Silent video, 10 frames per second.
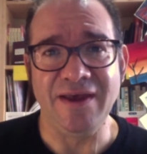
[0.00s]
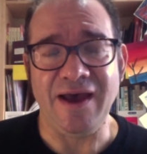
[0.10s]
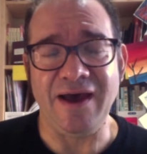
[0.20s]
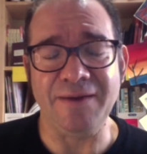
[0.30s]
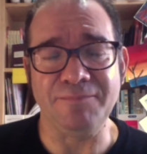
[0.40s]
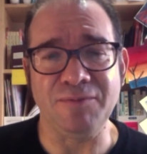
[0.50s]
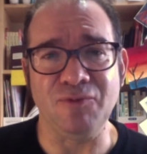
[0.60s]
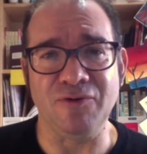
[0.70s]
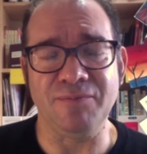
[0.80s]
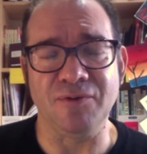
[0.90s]
But
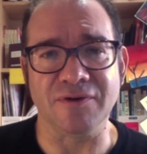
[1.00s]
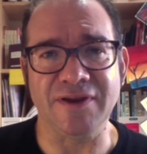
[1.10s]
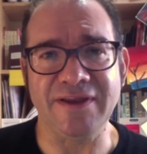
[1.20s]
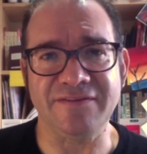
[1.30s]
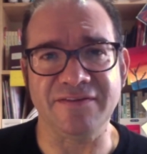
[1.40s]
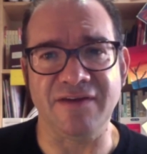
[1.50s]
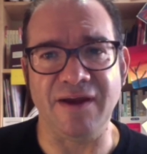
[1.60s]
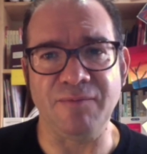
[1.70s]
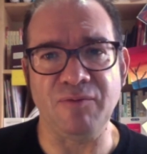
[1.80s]
more importantly, it's a time when